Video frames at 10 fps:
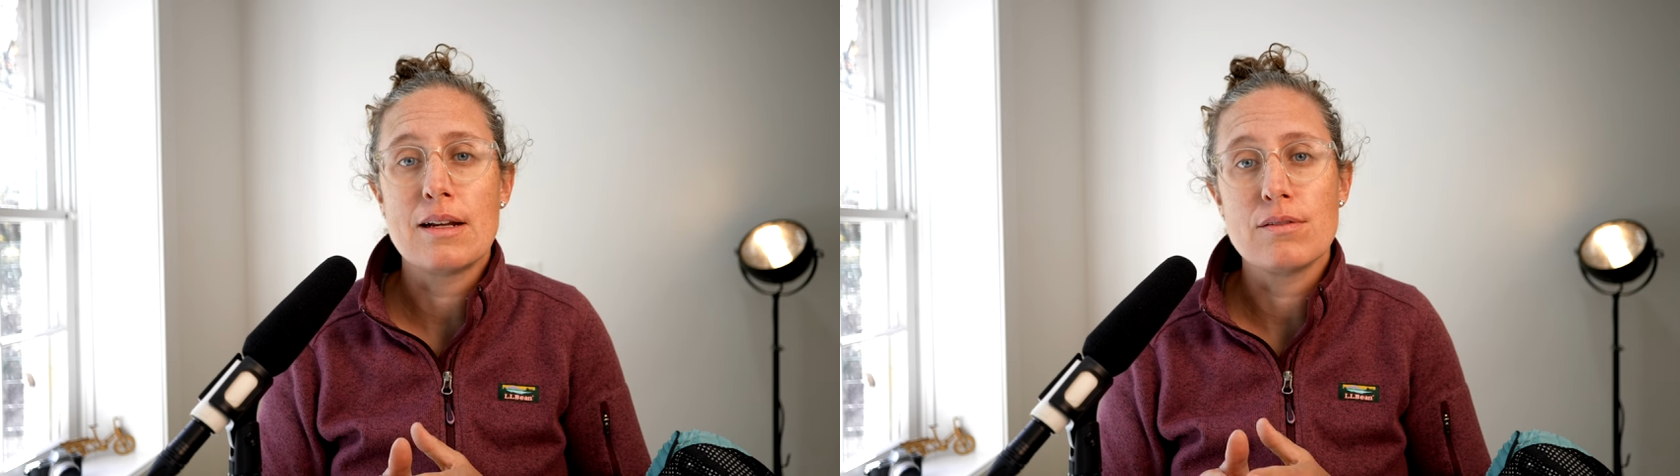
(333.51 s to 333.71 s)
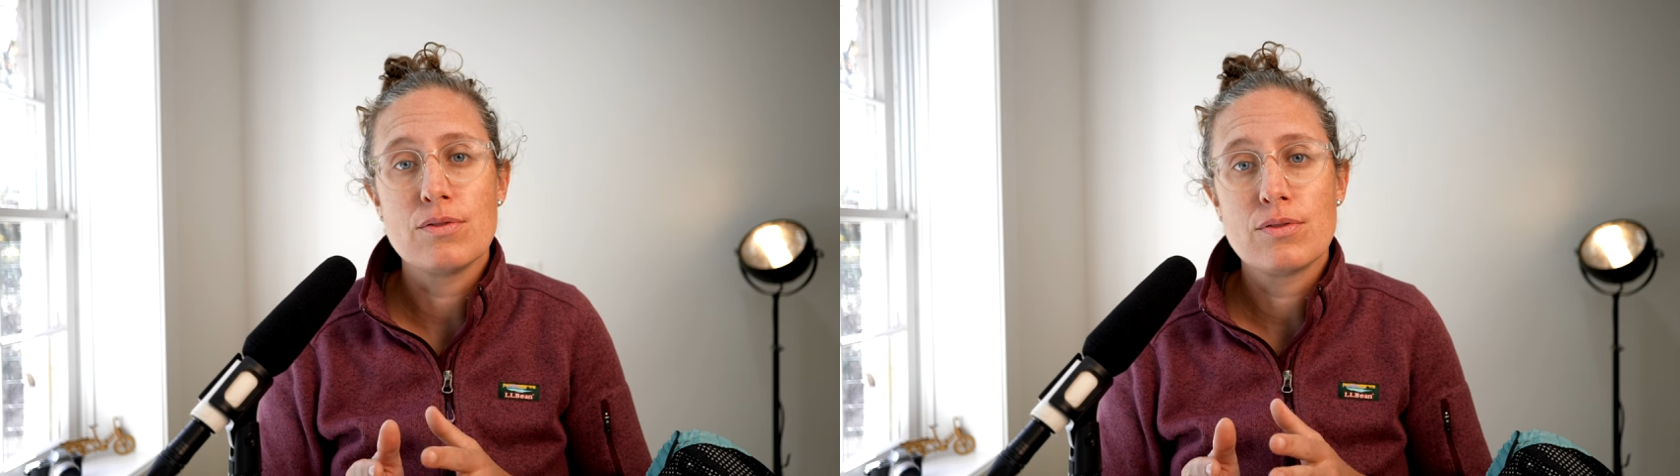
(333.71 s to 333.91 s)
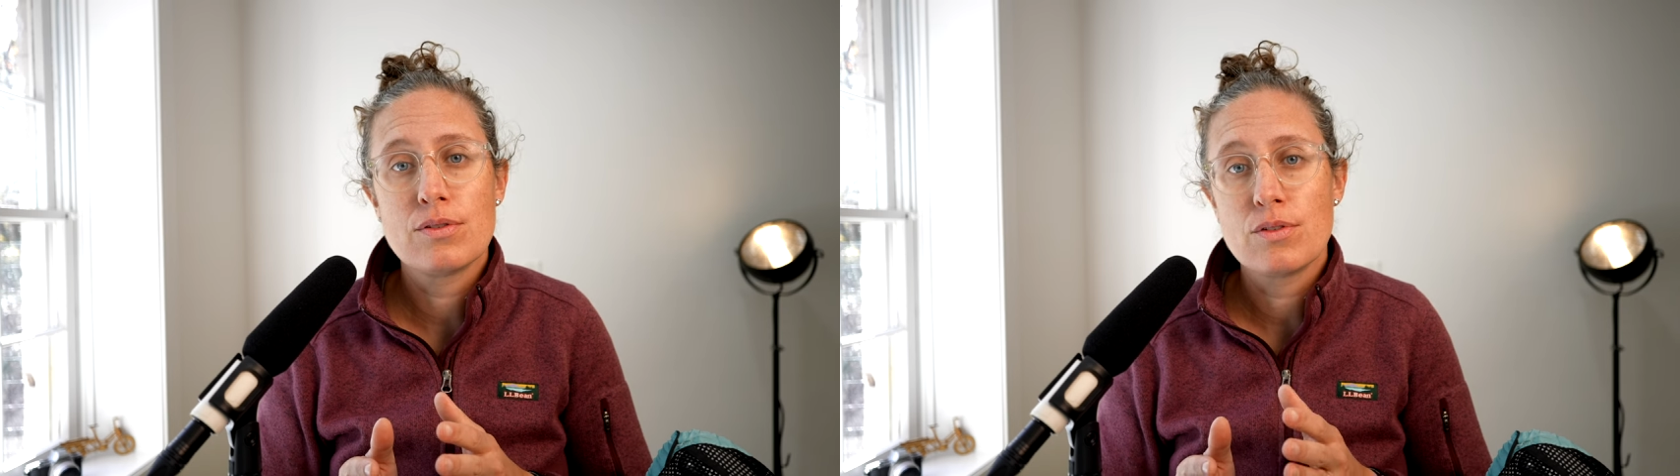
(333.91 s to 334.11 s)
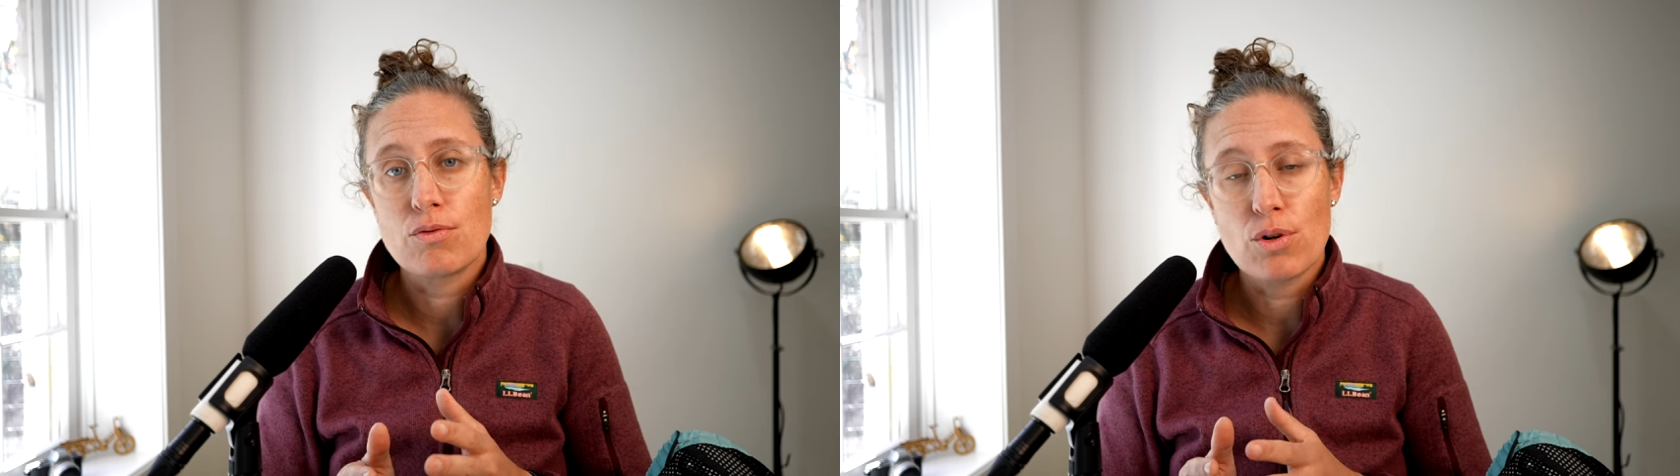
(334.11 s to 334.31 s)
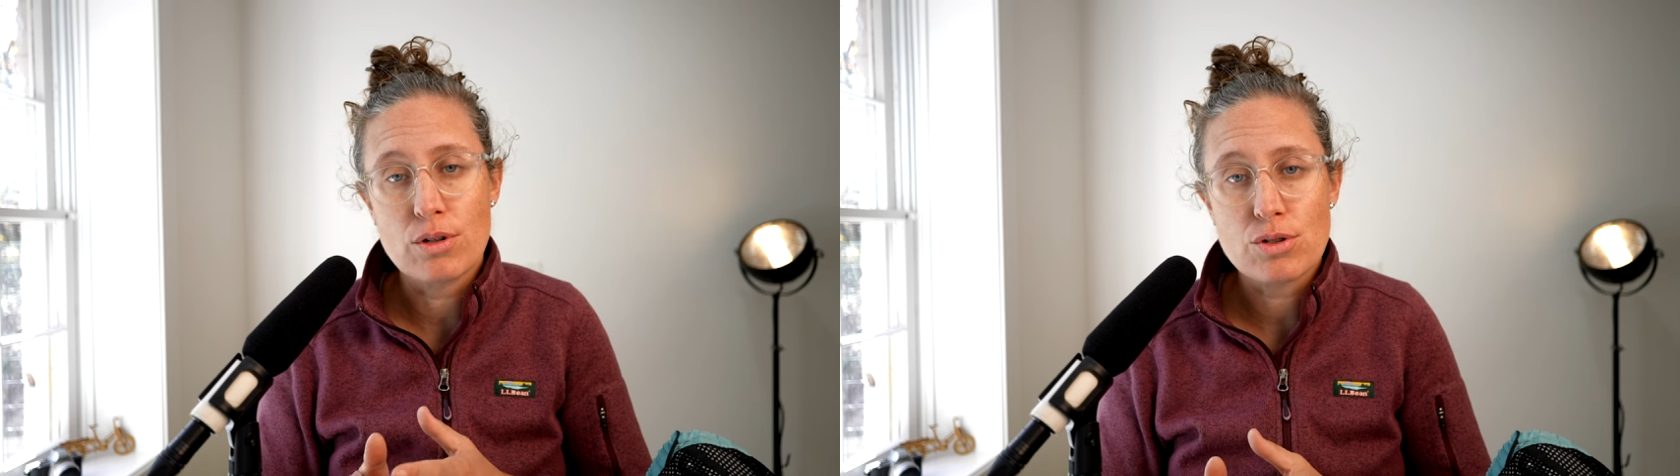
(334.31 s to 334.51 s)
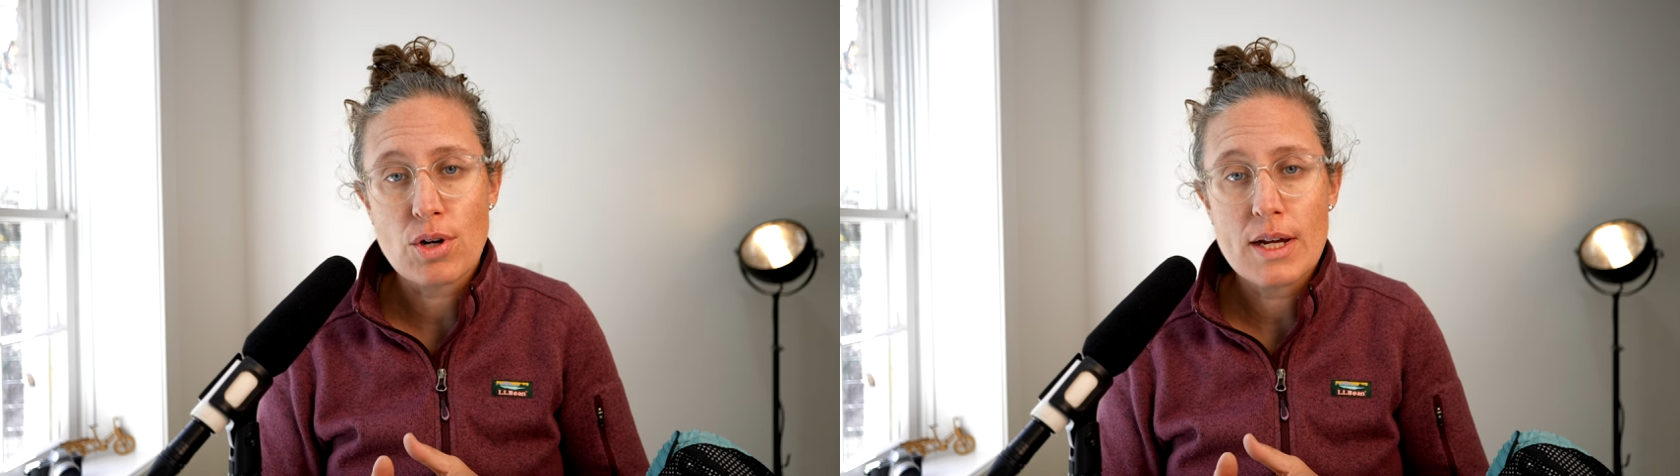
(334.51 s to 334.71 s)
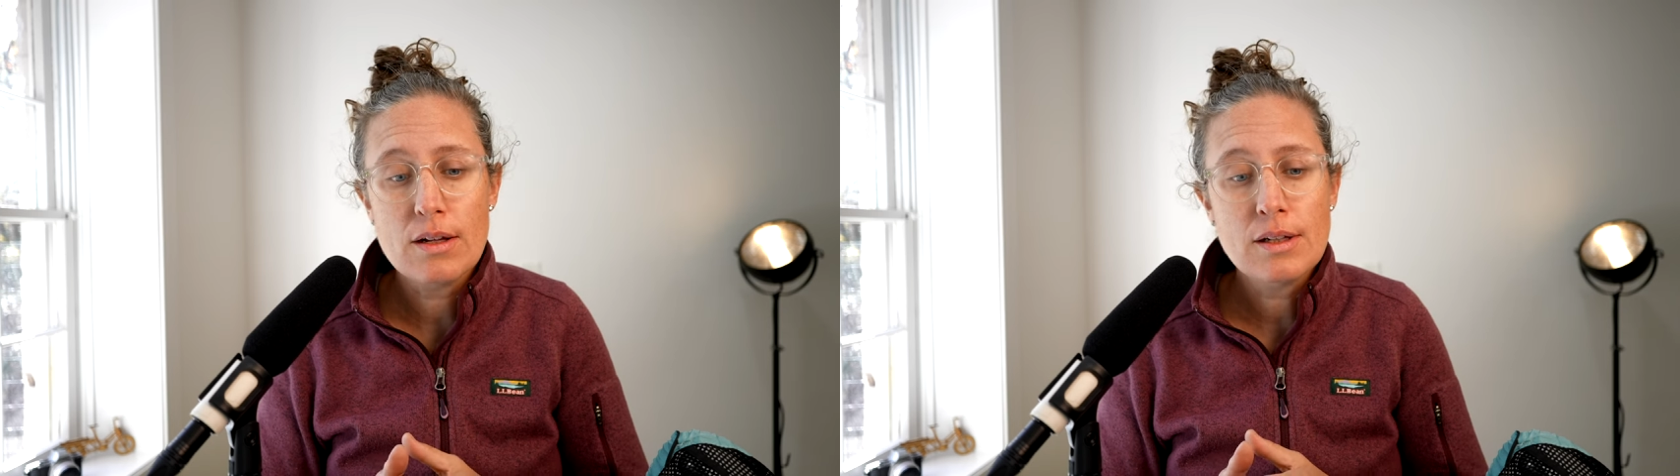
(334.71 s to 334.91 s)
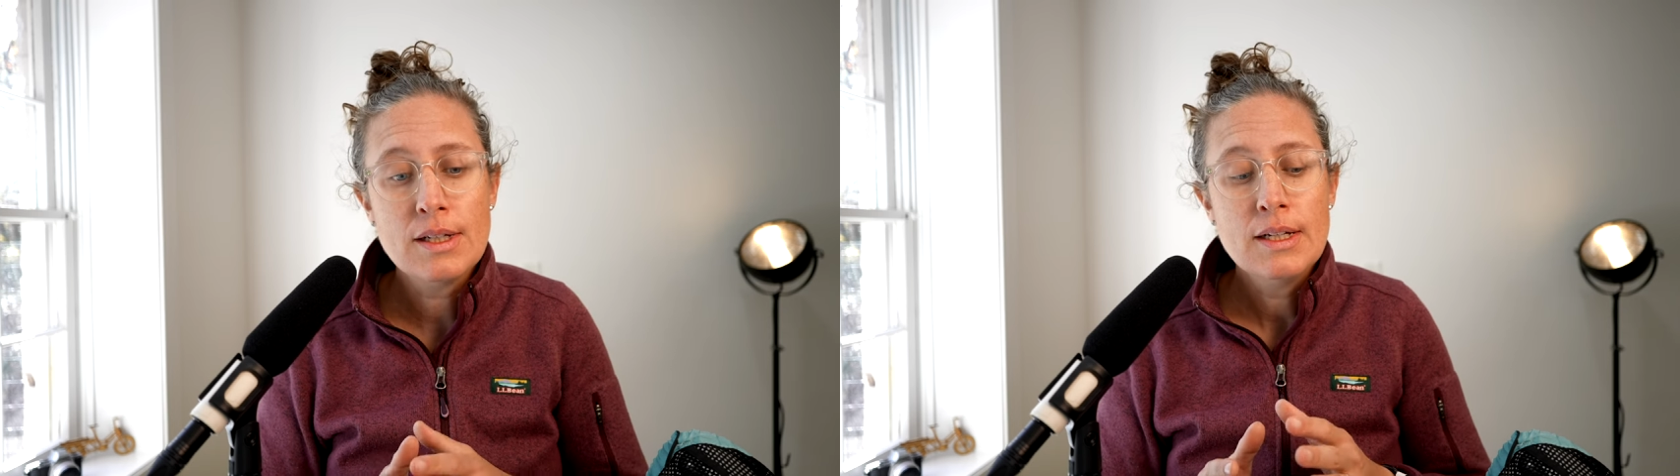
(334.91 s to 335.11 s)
of the road or trail.